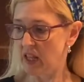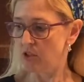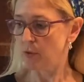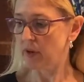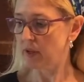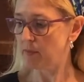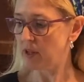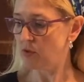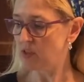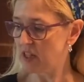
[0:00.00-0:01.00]
So we're going to be
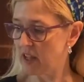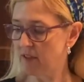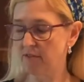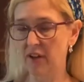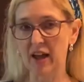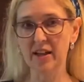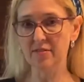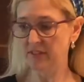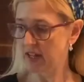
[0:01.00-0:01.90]
using 5